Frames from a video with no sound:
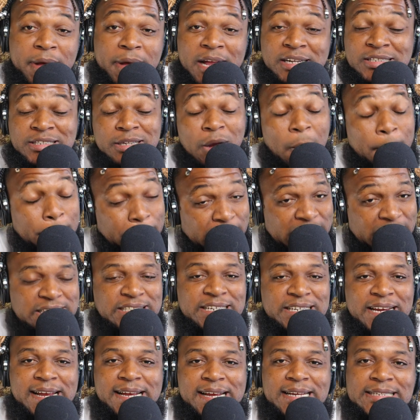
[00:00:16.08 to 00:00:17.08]
about your
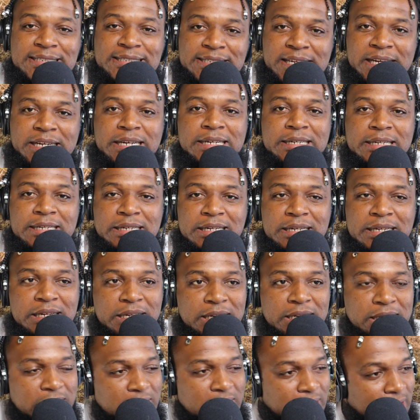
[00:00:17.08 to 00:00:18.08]
bitch ass nigga.
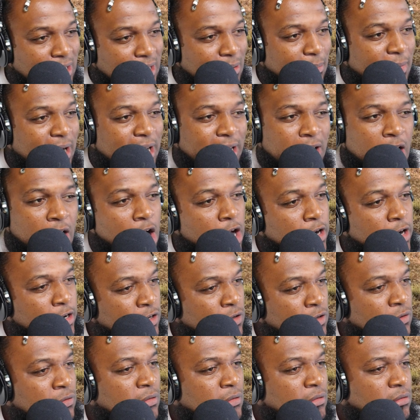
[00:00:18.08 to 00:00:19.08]
Ain't nobody heard of
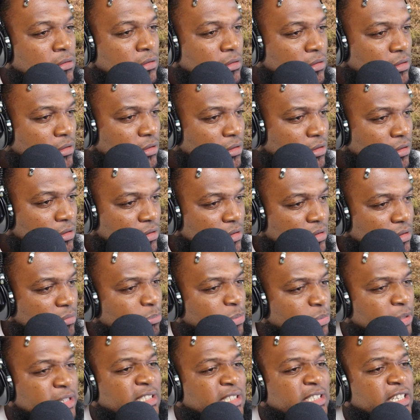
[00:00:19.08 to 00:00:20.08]
you,
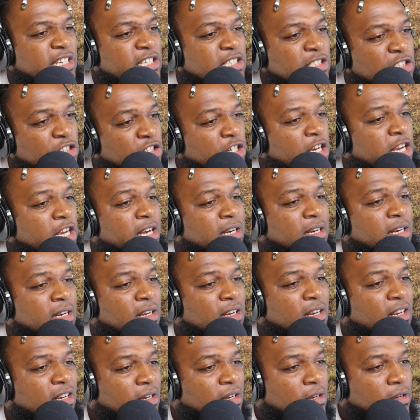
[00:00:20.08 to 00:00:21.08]
Princess Jut.
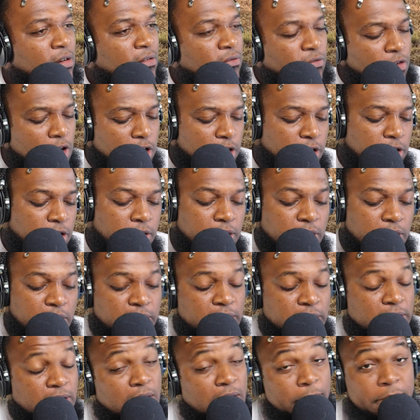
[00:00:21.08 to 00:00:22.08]
Fuck you,
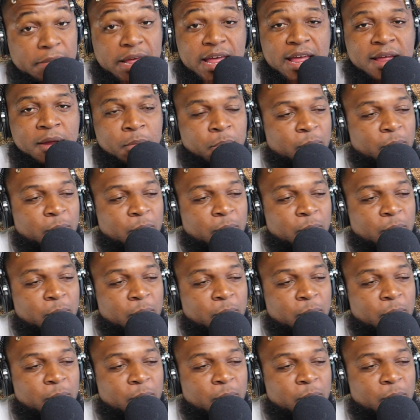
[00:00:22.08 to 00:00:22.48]
nigga. I'm mad,